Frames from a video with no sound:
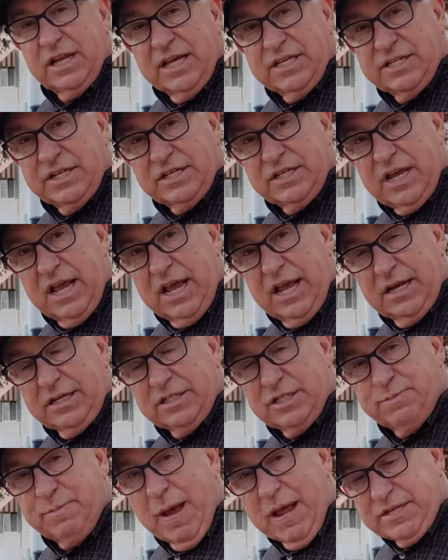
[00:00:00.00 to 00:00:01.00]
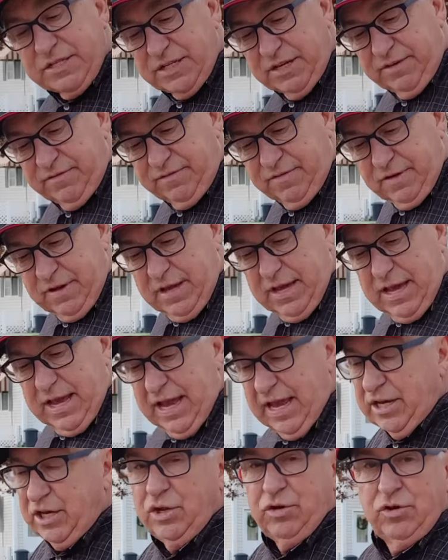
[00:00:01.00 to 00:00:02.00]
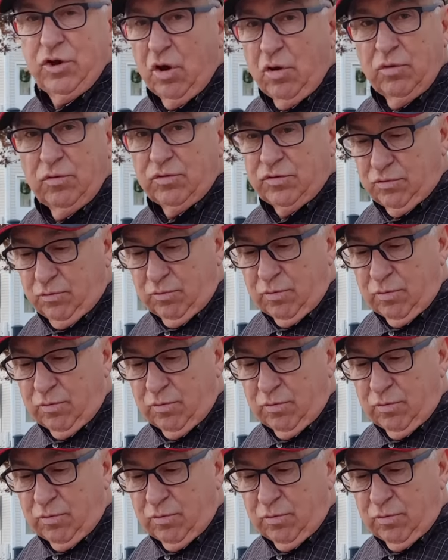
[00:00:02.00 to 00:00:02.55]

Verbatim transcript: less expensive and you don't